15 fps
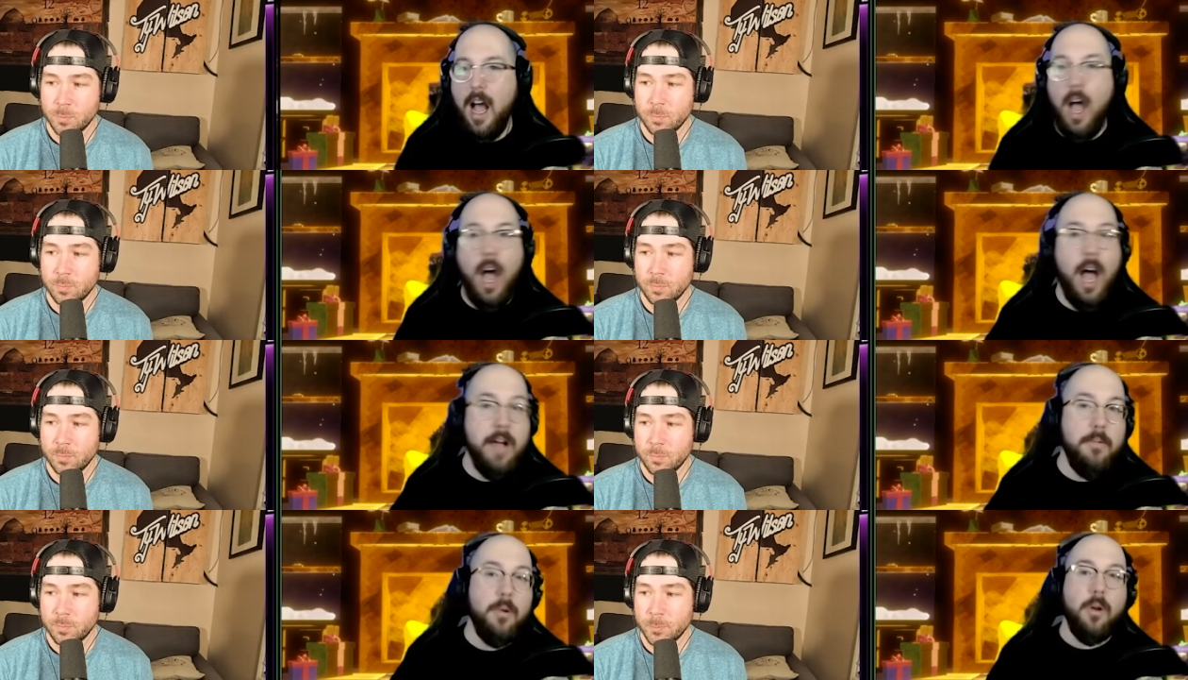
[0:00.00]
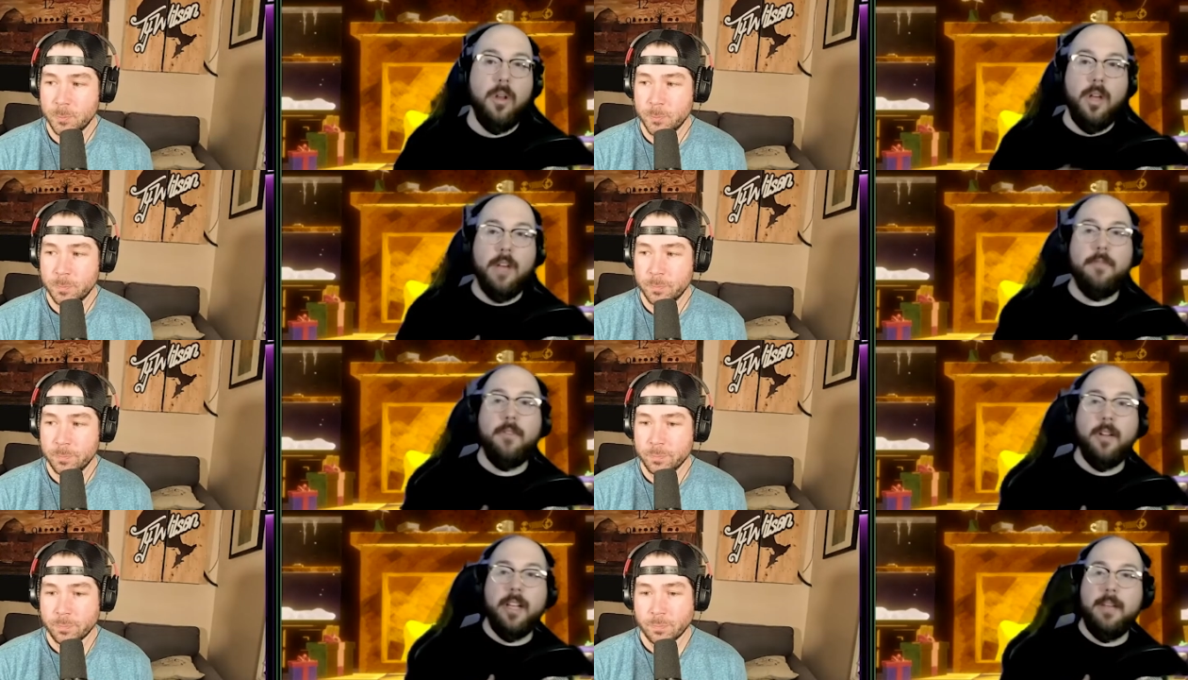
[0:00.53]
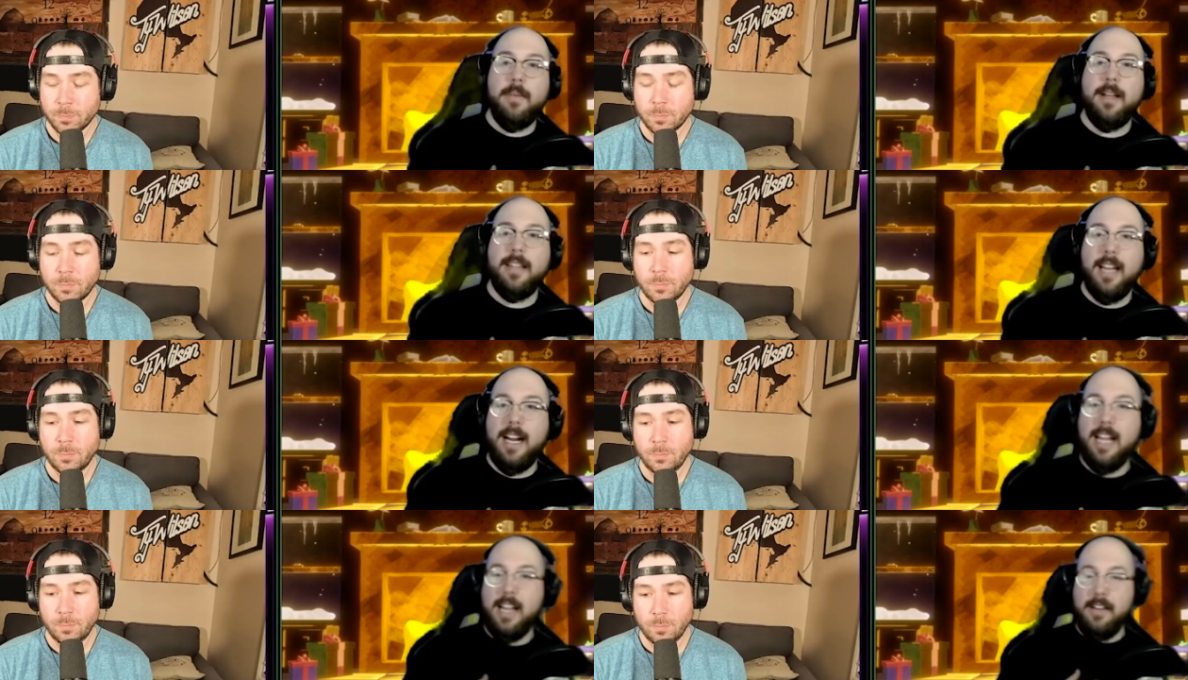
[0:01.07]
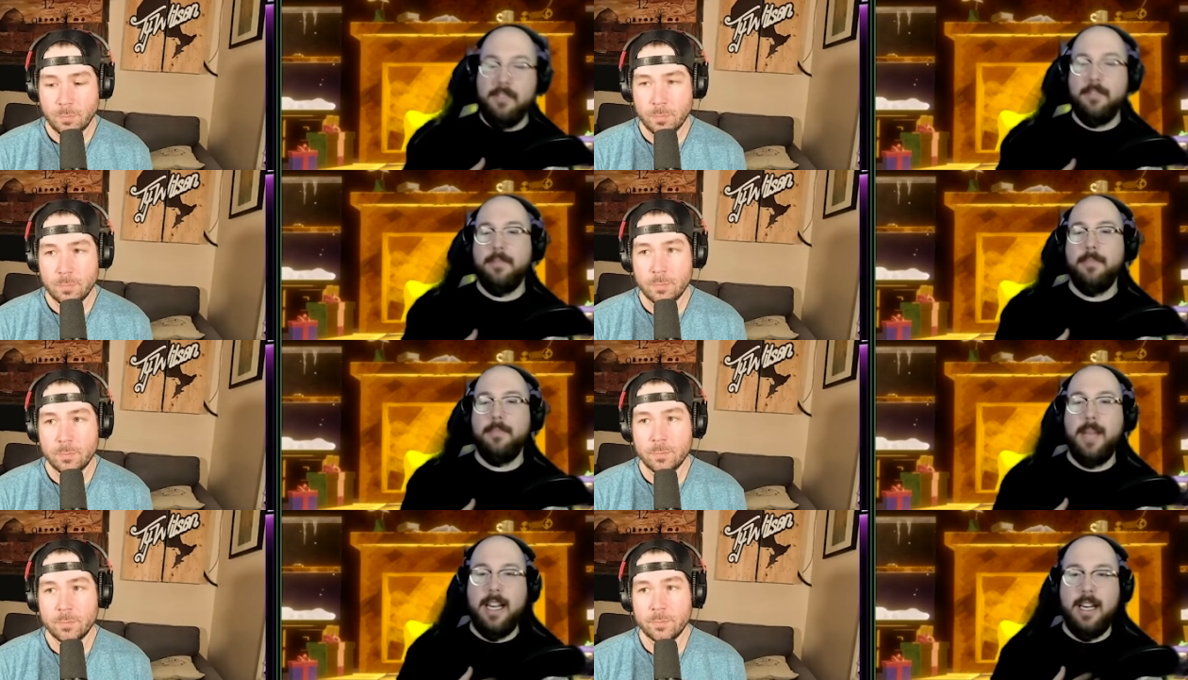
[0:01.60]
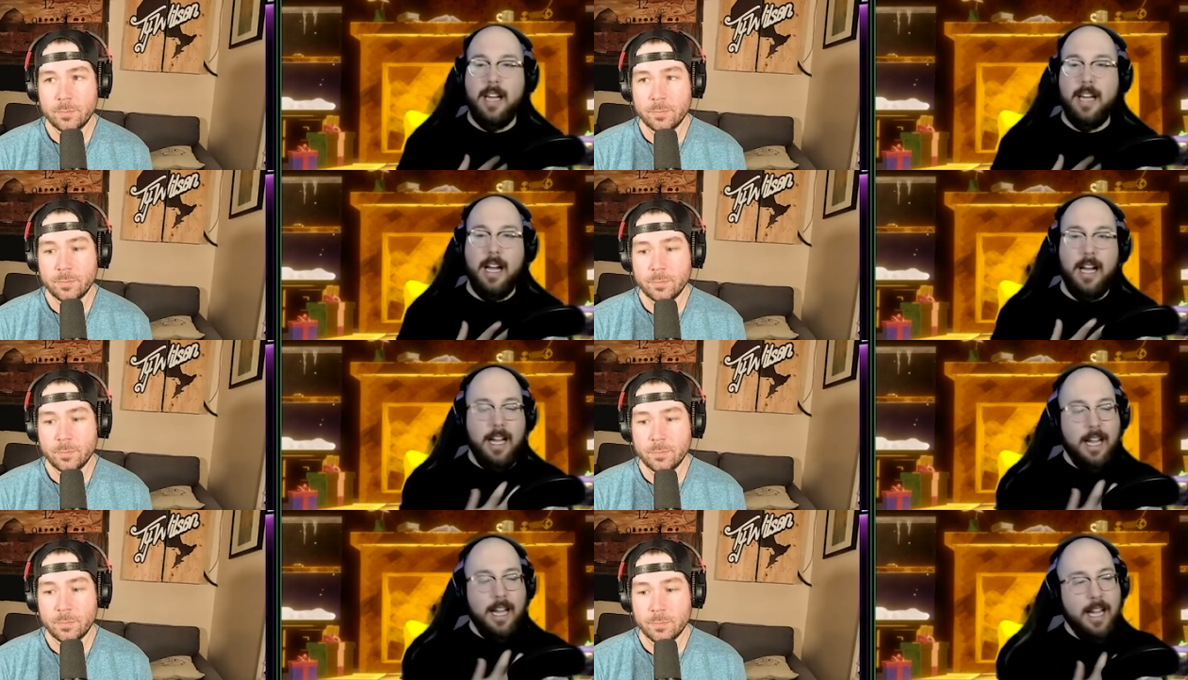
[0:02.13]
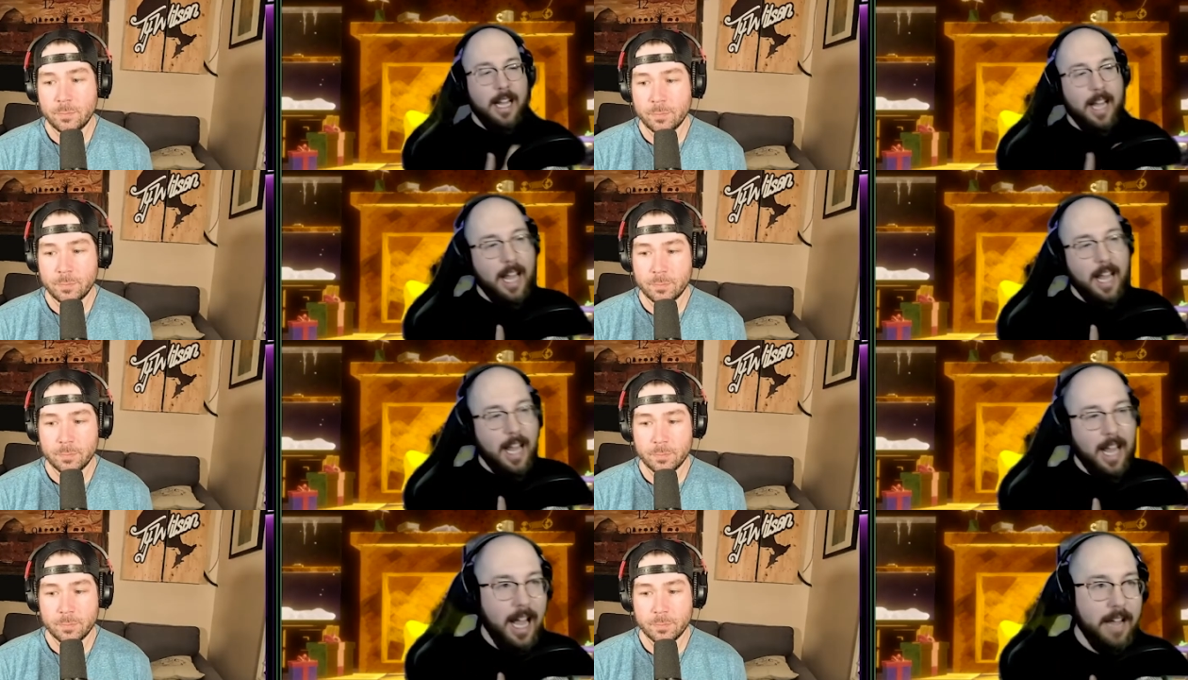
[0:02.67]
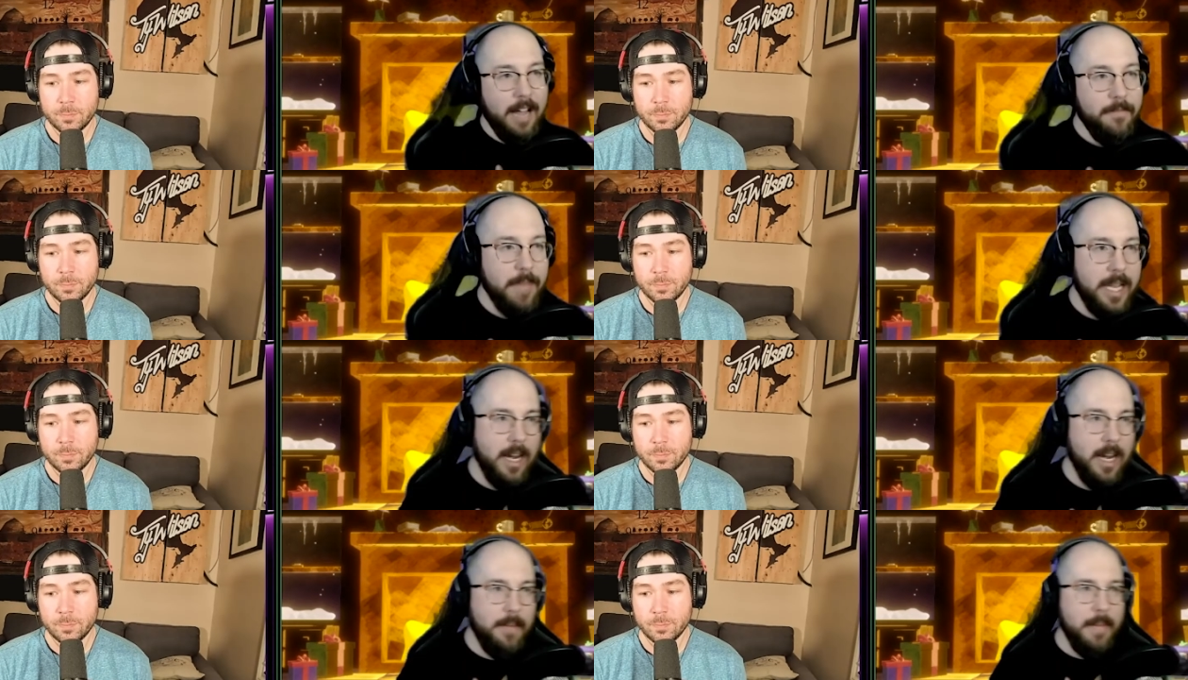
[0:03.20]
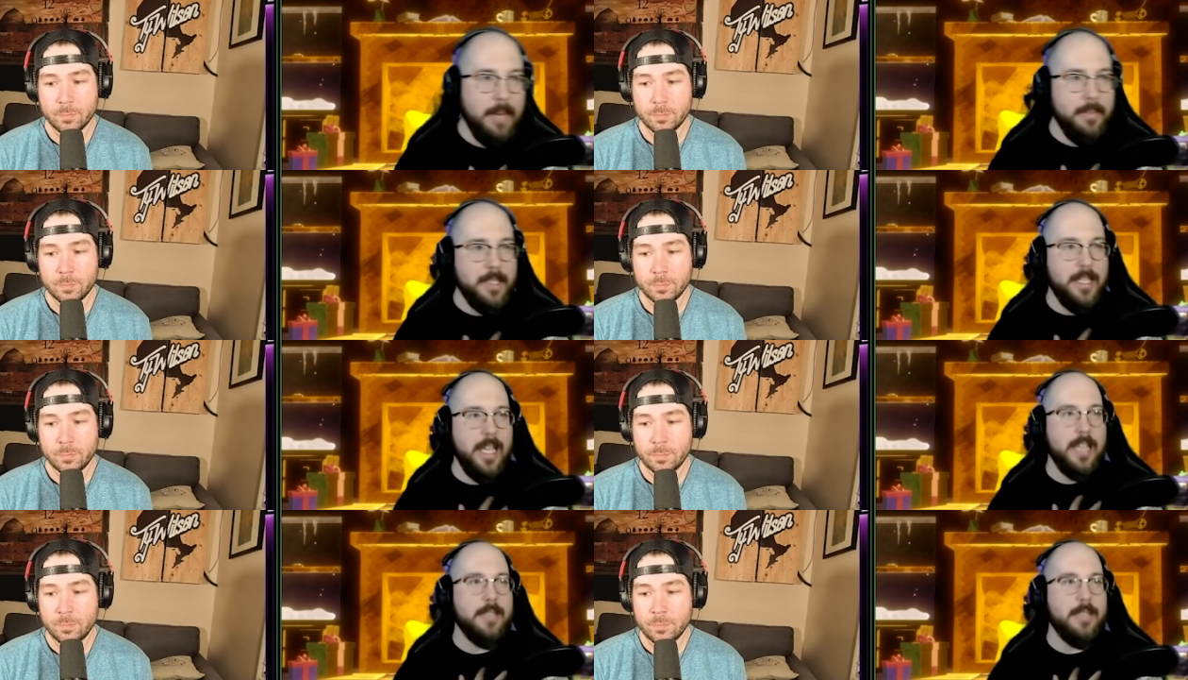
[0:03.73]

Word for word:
Speaker 1: will fully admit that I have made I made mistakes,